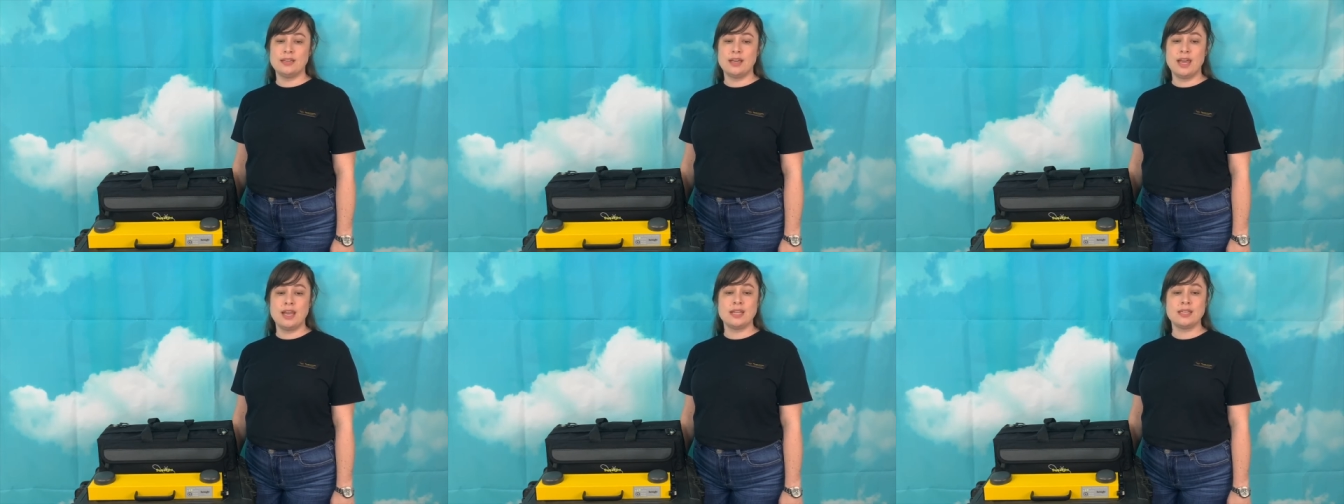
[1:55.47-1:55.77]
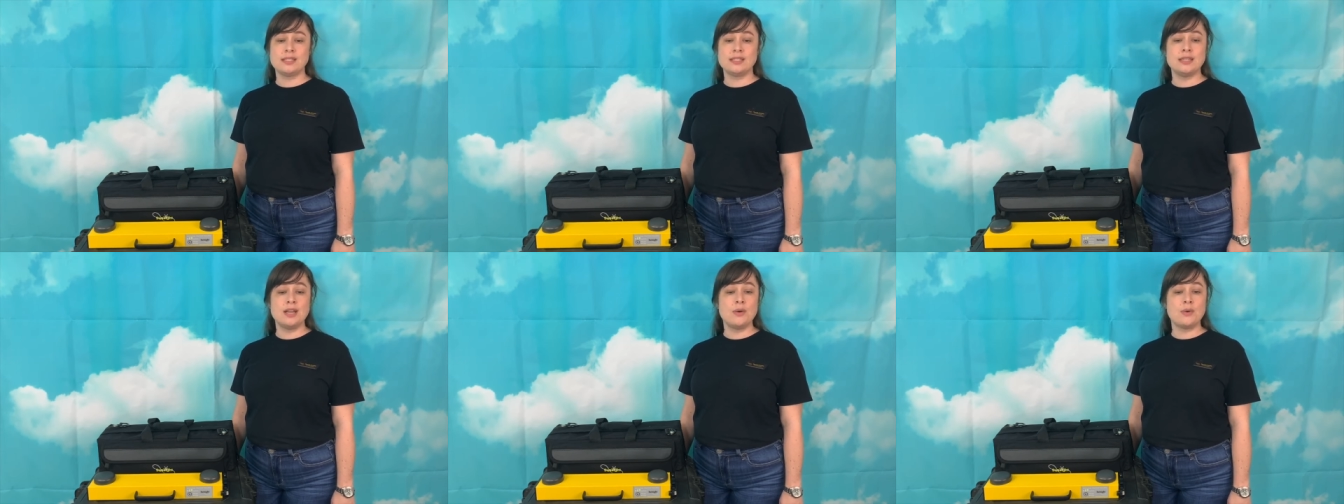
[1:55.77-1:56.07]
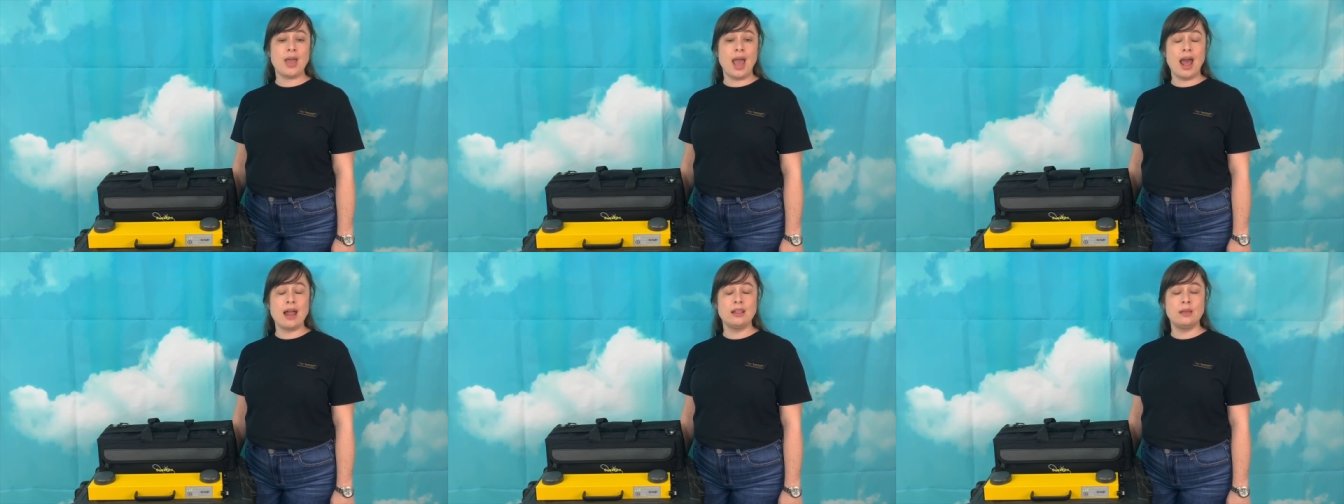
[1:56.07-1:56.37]
and has no
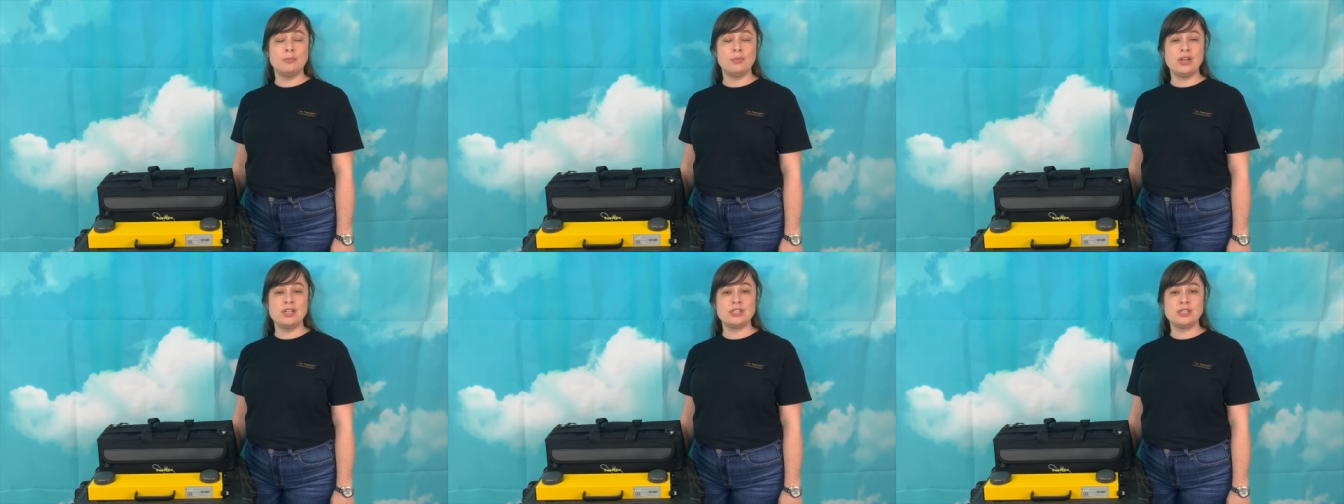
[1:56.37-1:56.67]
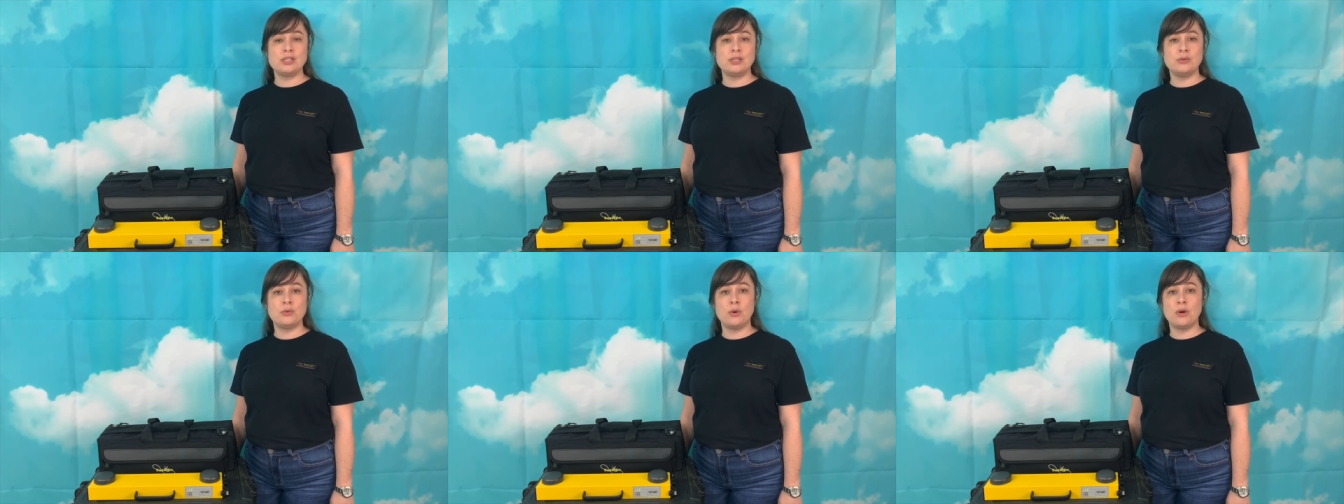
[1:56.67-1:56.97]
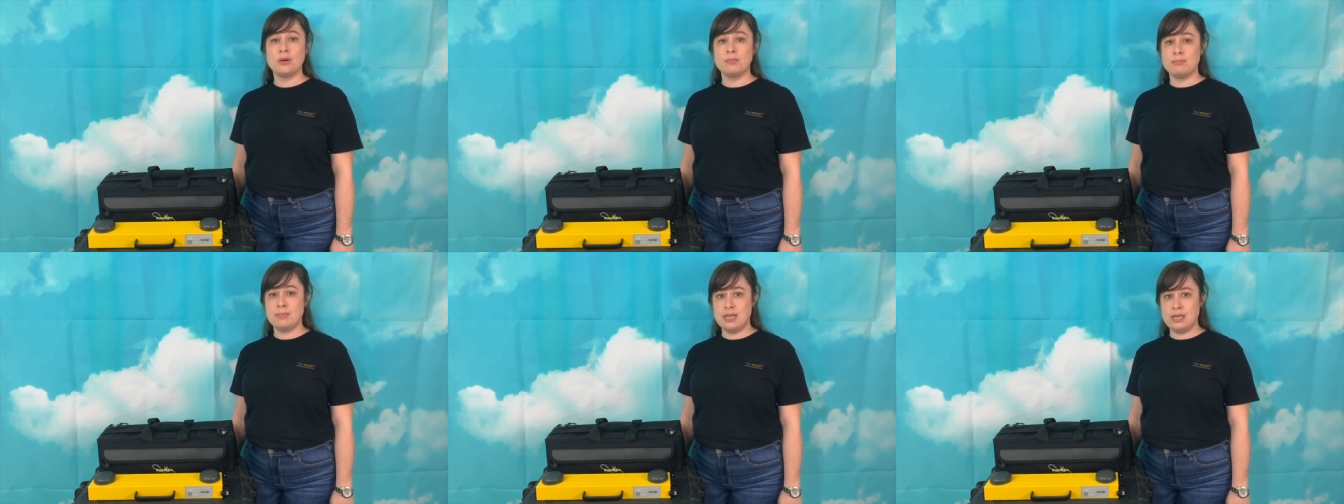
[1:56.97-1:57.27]
calibration
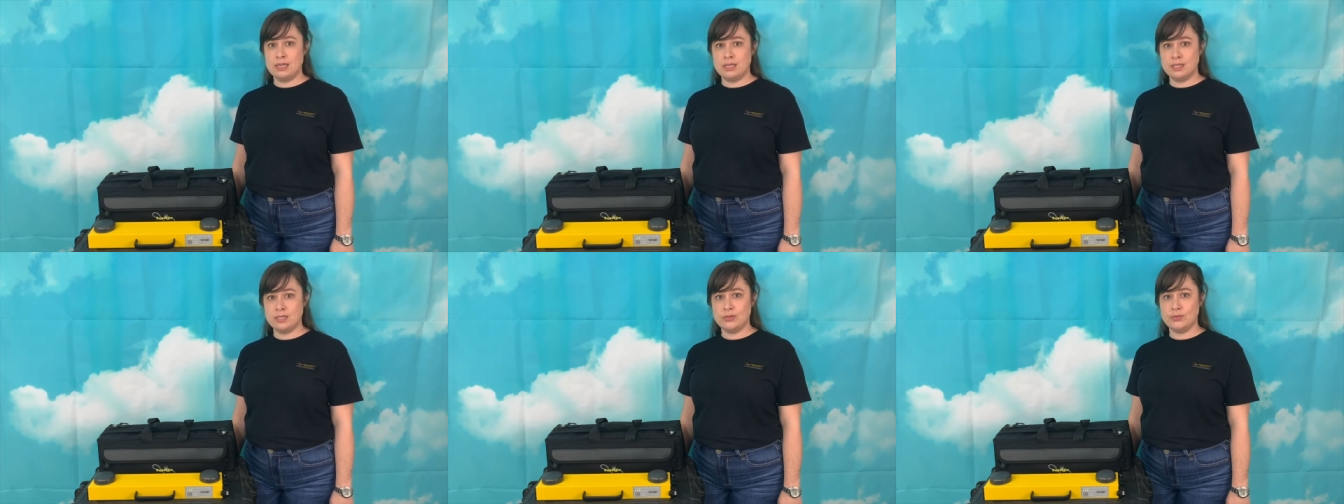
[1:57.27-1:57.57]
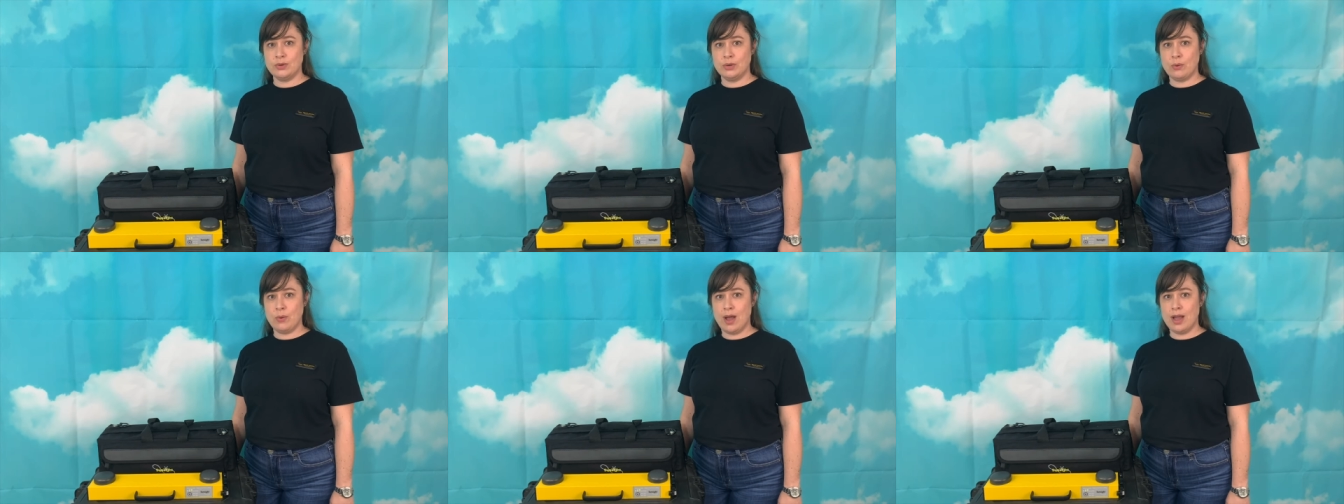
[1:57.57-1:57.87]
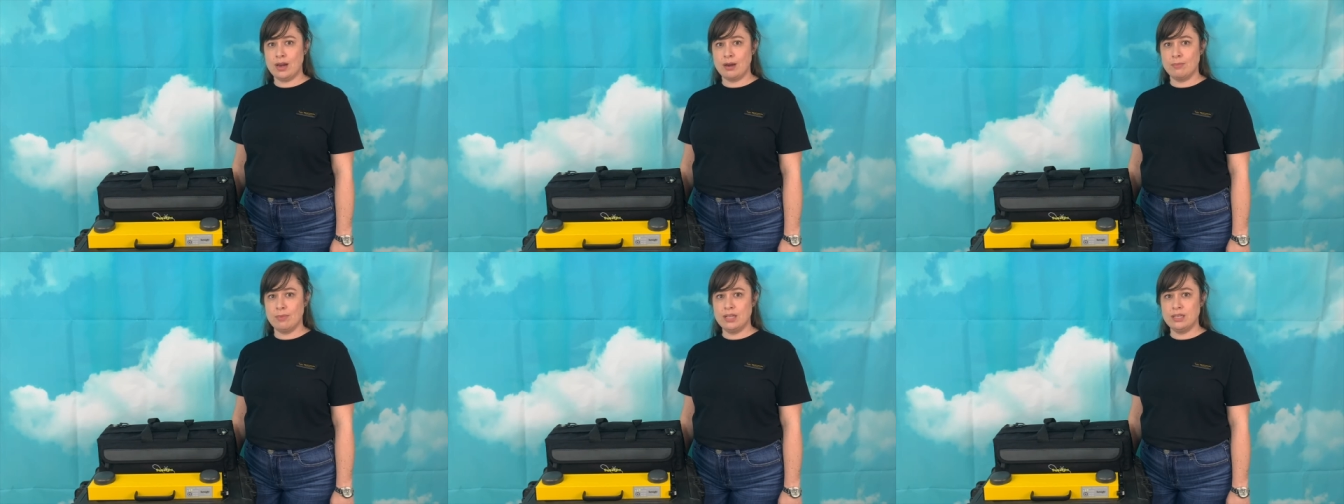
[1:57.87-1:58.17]
or maintenance
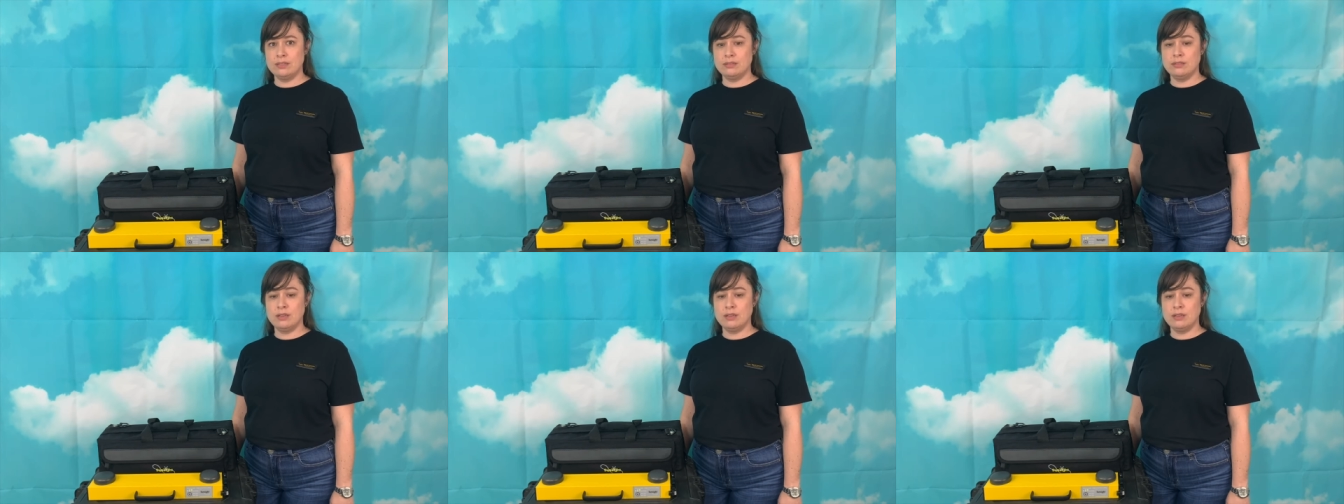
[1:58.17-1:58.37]
requirement